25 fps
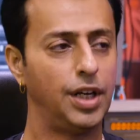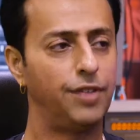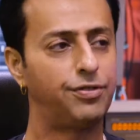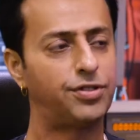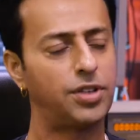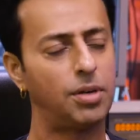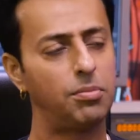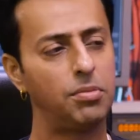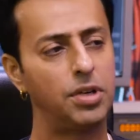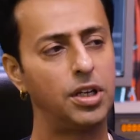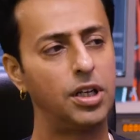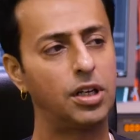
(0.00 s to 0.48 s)
If
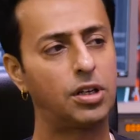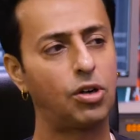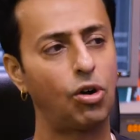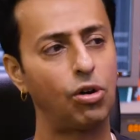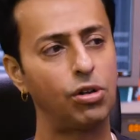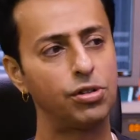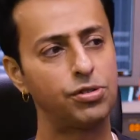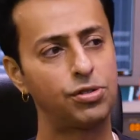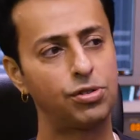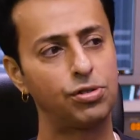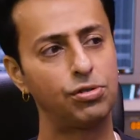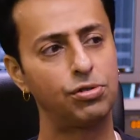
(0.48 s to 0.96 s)
somebody
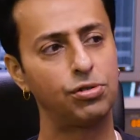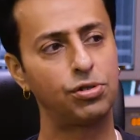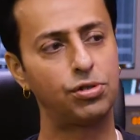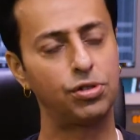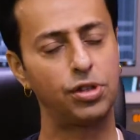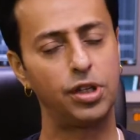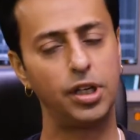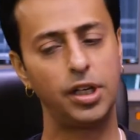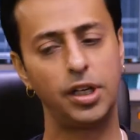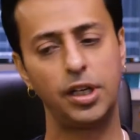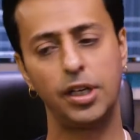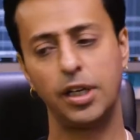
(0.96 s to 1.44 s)
calls you
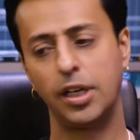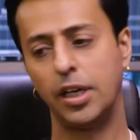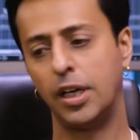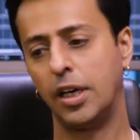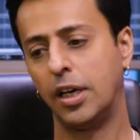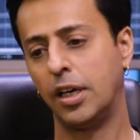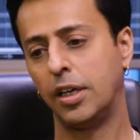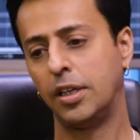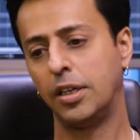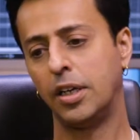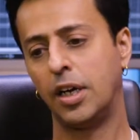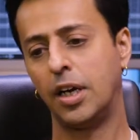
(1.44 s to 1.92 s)
today
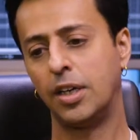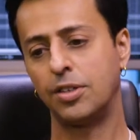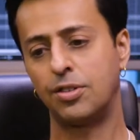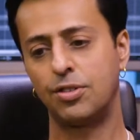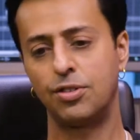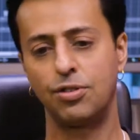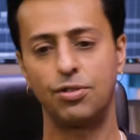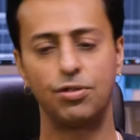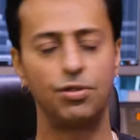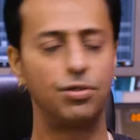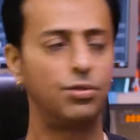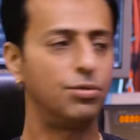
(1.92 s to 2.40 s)
and
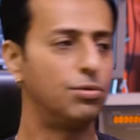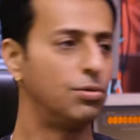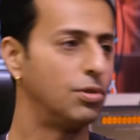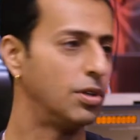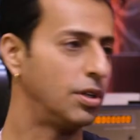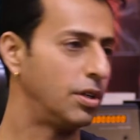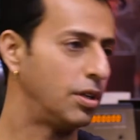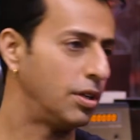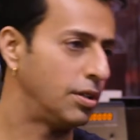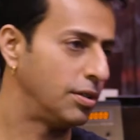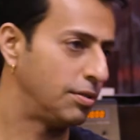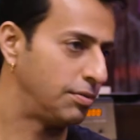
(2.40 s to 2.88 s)
asks you to
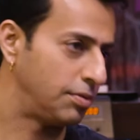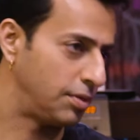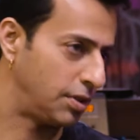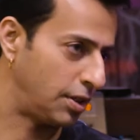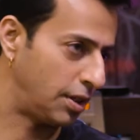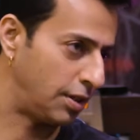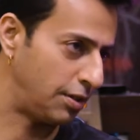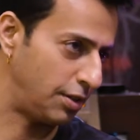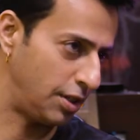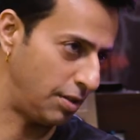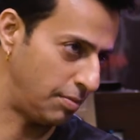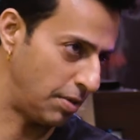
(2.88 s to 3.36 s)
do a
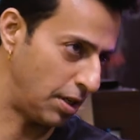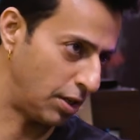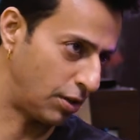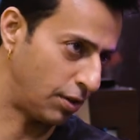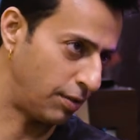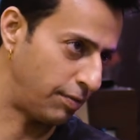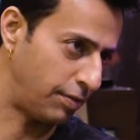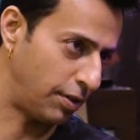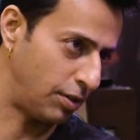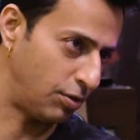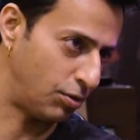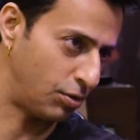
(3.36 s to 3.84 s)
remake
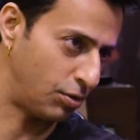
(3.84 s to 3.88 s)
of an